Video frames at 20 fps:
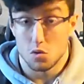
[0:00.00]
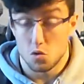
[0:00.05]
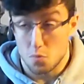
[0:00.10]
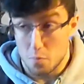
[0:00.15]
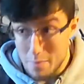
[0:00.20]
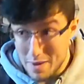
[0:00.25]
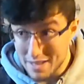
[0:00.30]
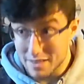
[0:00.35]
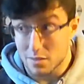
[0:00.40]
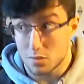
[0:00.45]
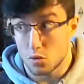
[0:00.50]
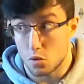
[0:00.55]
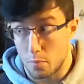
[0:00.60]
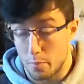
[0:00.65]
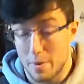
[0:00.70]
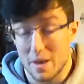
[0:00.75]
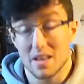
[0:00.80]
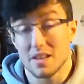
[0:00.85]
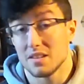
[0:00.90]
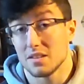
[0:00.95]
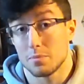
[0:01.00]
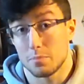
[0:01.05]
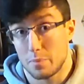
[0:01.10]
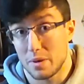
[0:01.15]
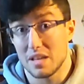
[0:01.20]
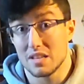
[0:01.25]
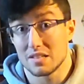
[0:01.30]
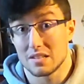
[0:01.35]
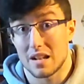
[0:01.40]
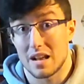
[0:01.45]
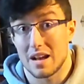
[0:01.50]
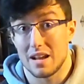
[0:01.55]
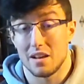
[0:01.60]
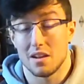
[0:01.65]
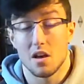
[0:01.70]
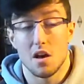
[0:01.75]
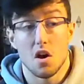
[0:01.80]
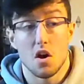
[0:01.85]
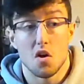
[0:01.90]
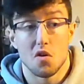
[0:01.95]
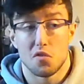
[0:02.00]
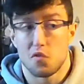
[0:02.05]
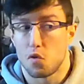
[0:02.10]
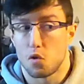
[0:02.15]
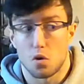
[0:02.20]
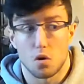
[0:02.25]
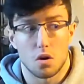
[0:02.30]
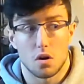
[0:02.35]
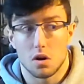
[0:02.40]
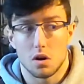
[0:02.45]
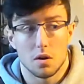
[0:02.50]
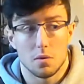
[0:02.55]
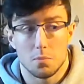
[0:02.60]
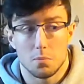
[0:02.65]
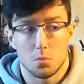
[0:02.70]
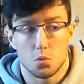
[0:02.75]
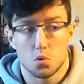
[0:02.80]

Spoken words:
the baseline for